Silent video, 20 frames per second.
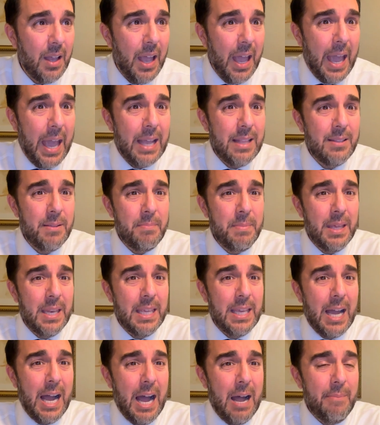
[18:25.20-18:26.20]
And
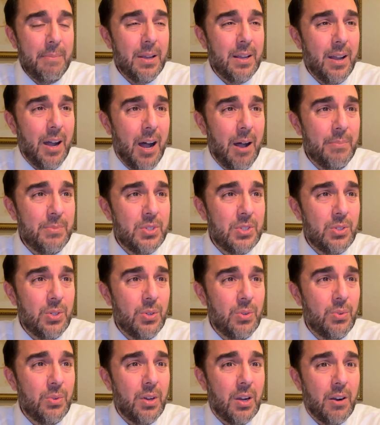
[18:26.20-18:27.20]
Miriam comes
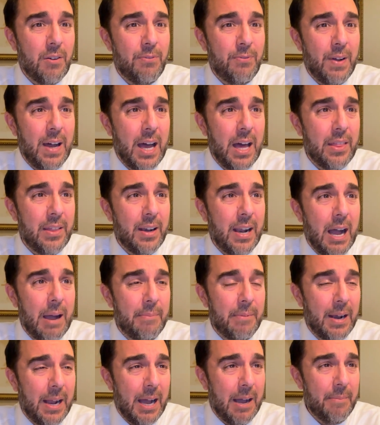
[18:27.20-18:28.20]
to her father
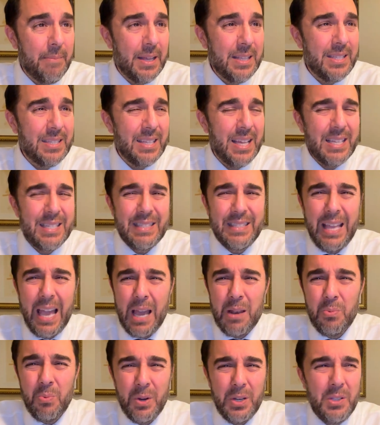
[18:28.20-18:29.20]
Amram and says,
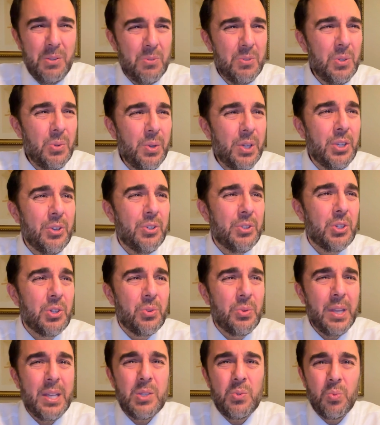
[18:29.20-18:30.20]
Dad, what are you doing? Your
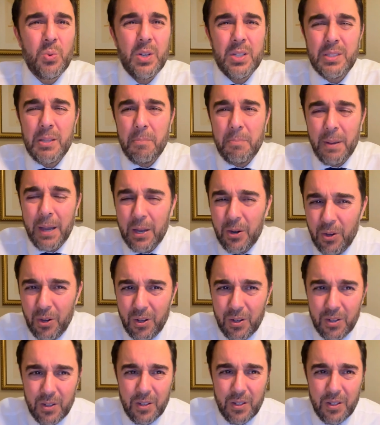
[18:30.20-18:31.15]
decree is worse than Paro.